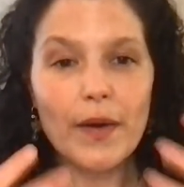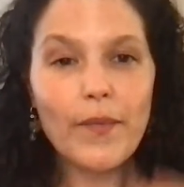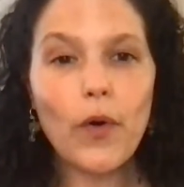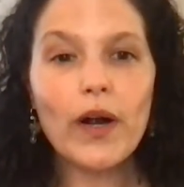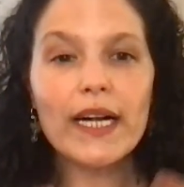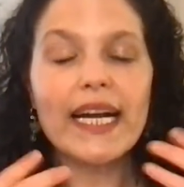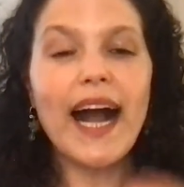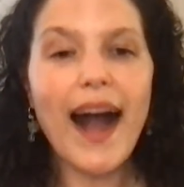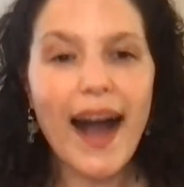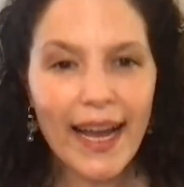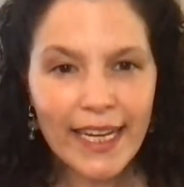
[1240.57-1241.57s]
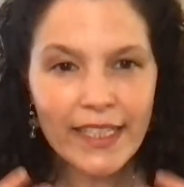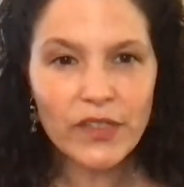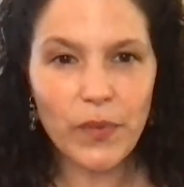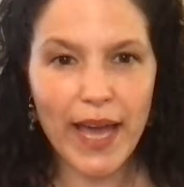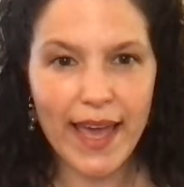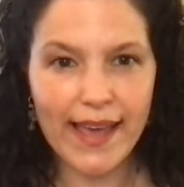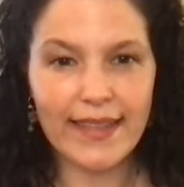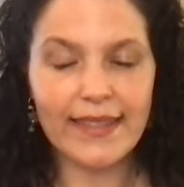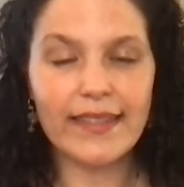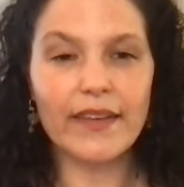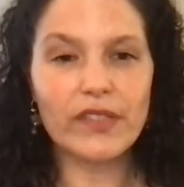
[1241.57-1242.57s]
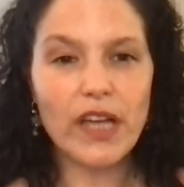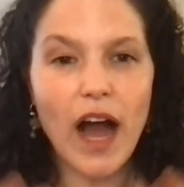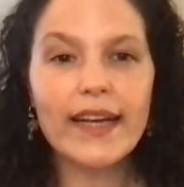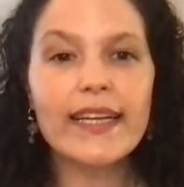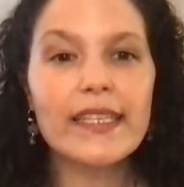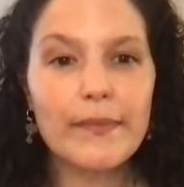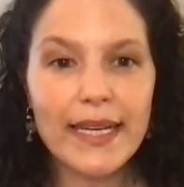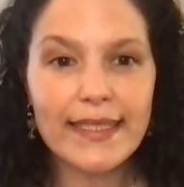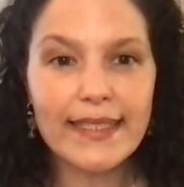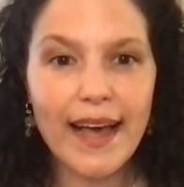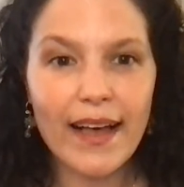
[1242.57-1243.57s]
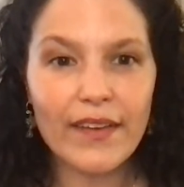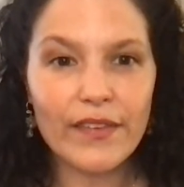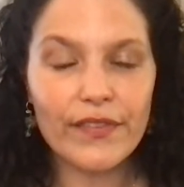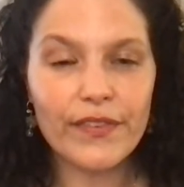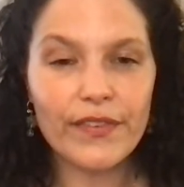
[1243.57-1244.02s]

more kind ways of talking to myself